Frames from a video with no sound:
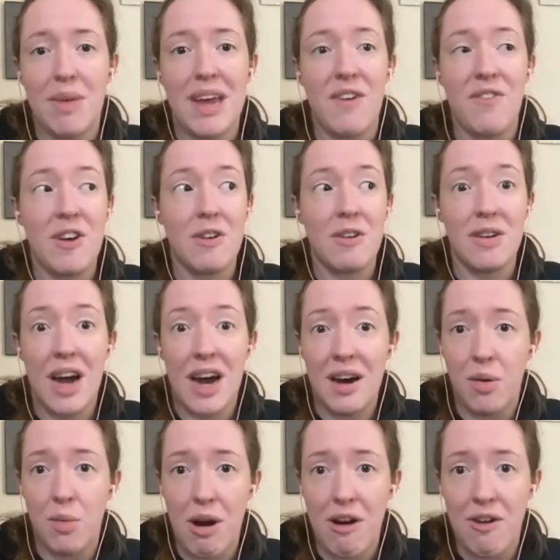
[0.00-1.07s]
If you're not
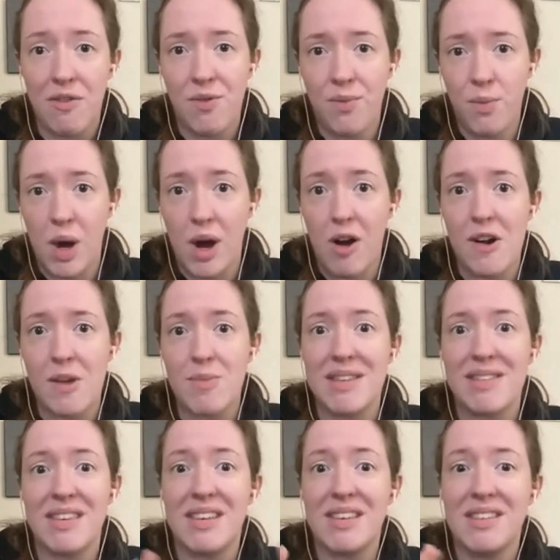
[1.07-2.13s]
aware of what
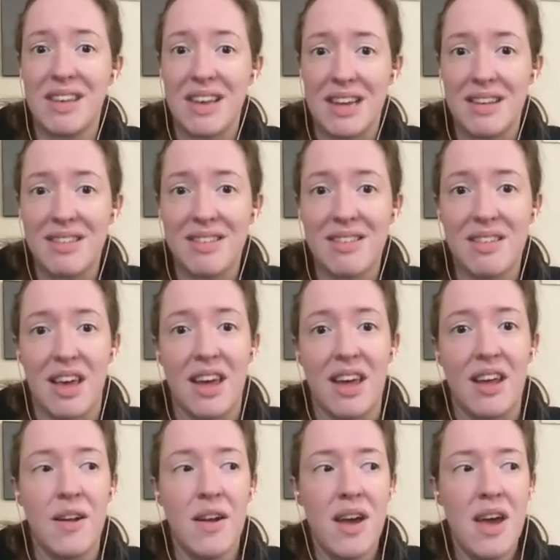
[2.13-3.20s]
Artemis is, it's
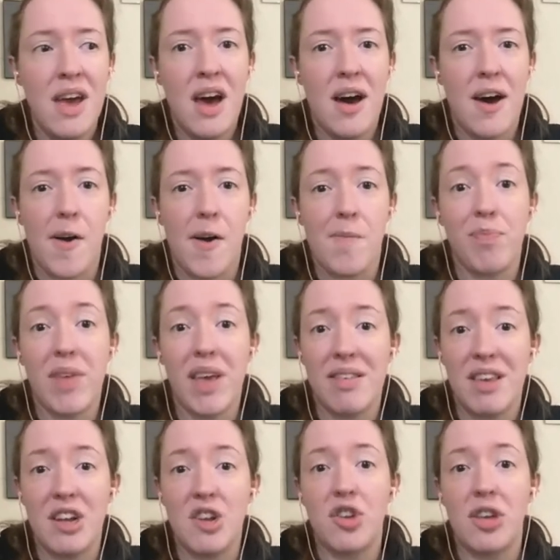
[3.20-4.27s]
to
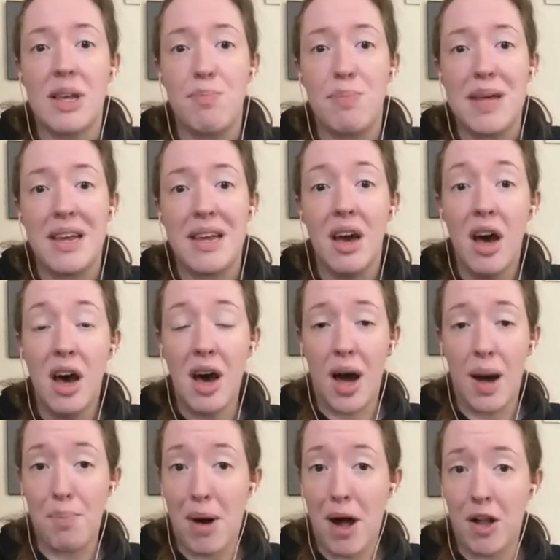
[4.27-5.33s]
essentially be
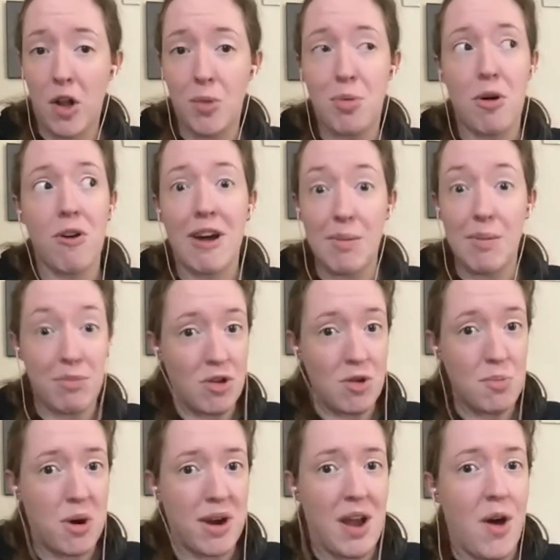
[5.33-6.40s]
Apollo program
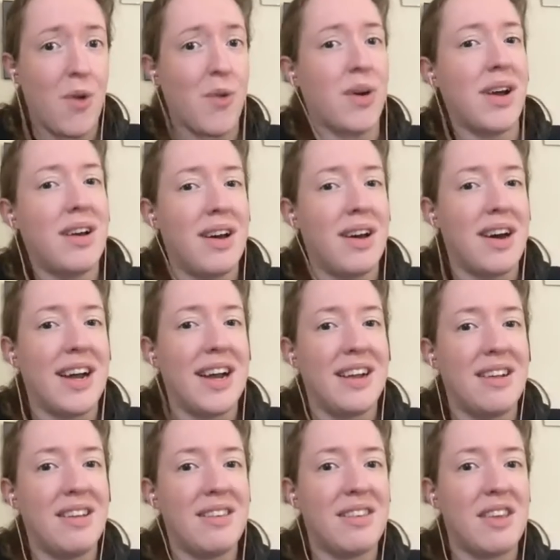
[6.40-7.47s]

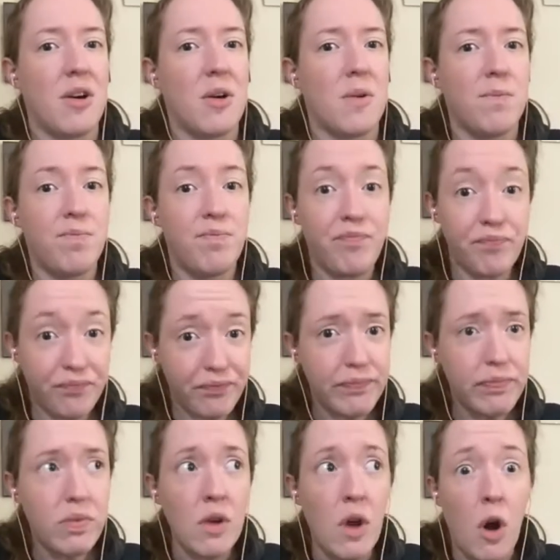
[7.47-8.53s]
2.0. So
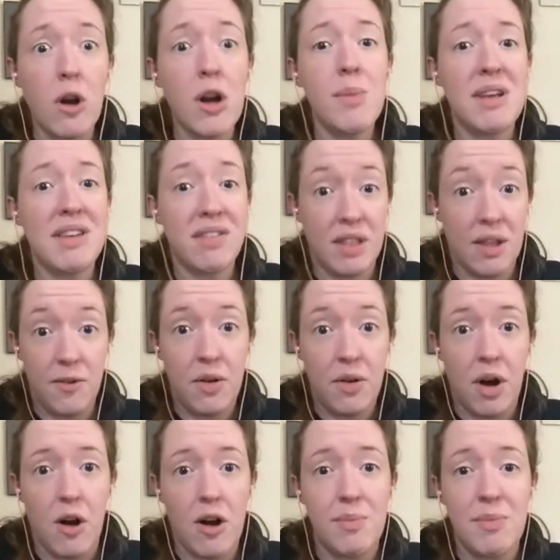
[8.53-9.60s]
the
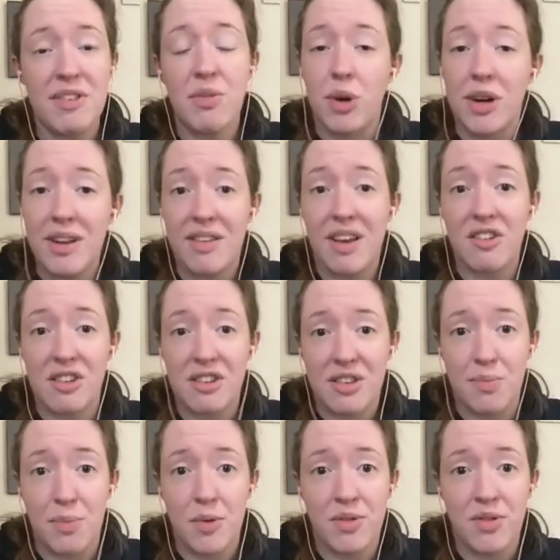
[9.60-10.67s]
Artemis 1 is actually
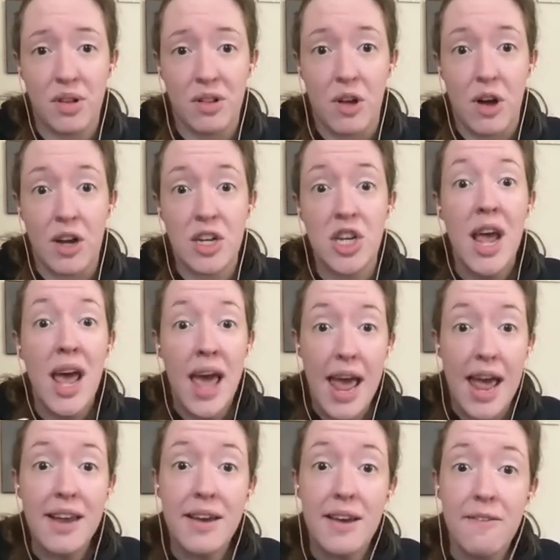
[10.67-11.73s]
supposed to launch
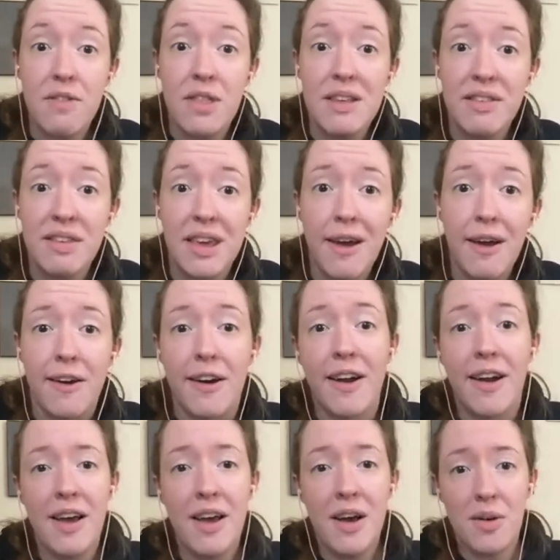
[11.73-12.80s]
end of this year,
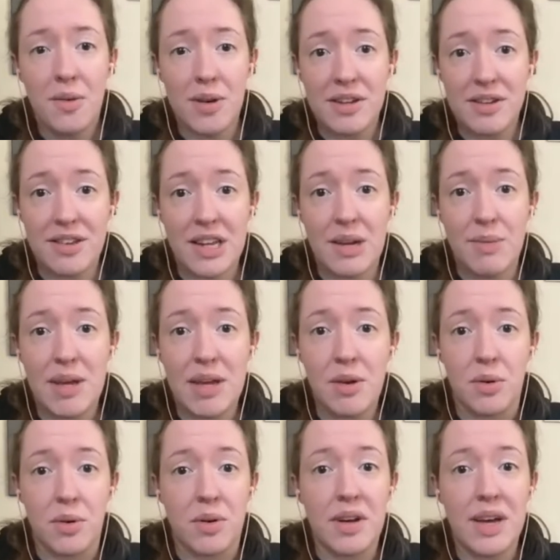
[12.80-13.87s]
which is going to be
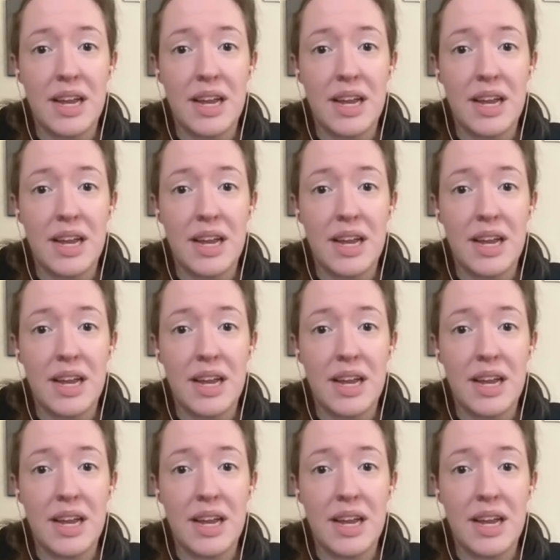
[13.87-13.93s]
cool.